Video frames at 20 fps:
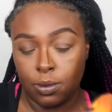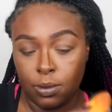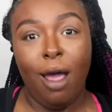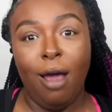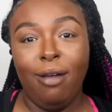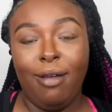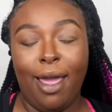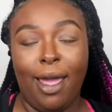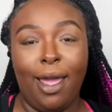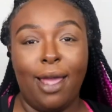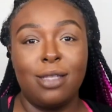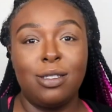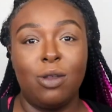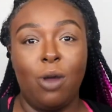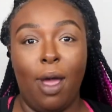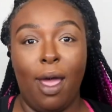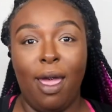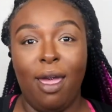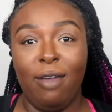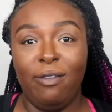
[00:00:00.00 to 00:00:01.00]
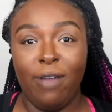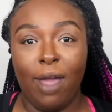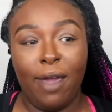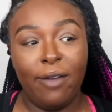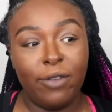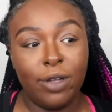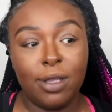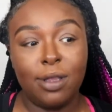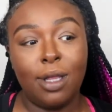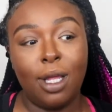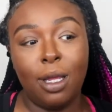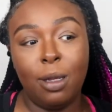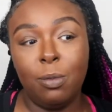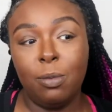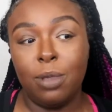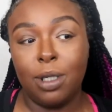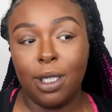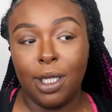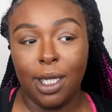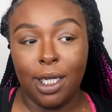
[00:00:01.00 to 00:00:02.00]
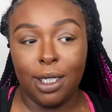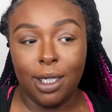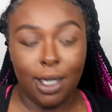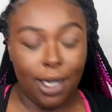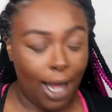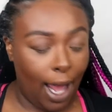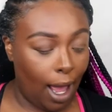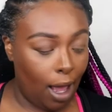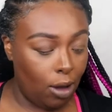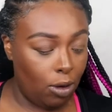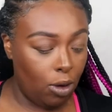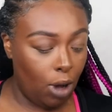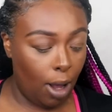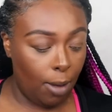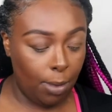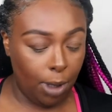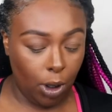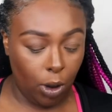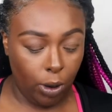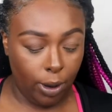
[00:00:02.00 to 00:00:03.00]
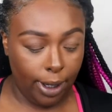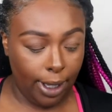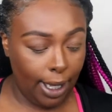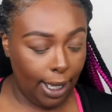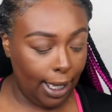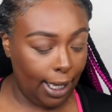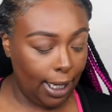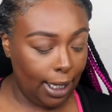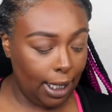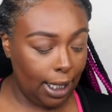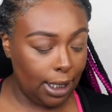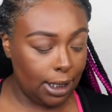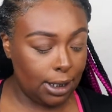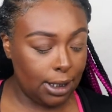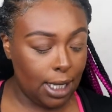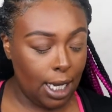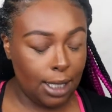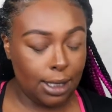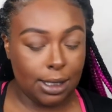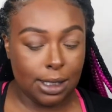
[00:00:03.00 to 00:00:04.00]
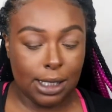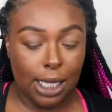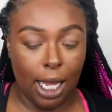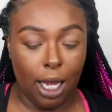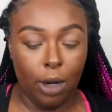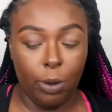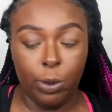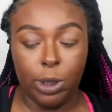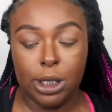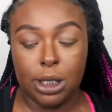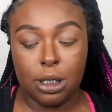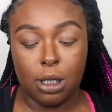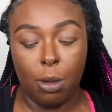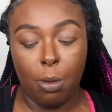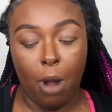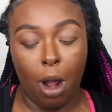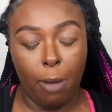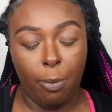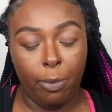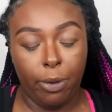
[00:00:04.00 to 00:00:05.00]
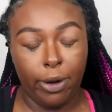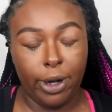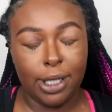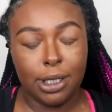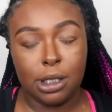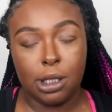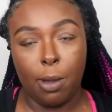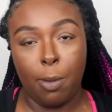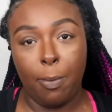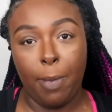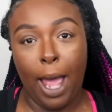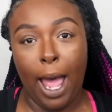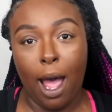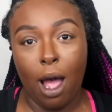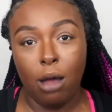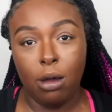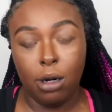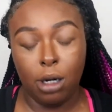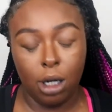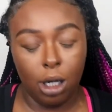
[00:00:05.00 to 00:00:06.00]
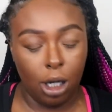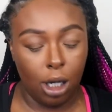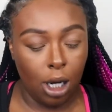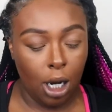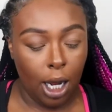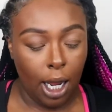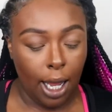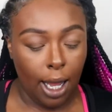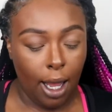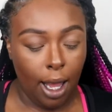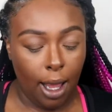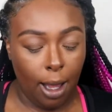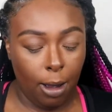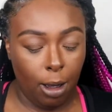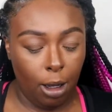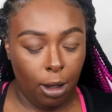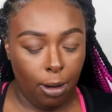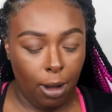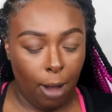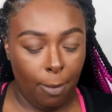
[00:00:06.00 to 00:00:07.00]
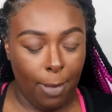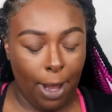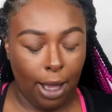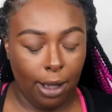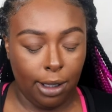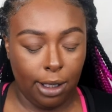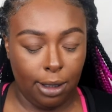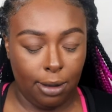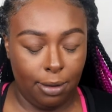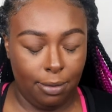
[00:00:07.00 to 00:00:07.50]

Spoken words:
Okay guys, so I have everything blended out. I'm gonna go ahead and set with some pressed powder. I'm gonna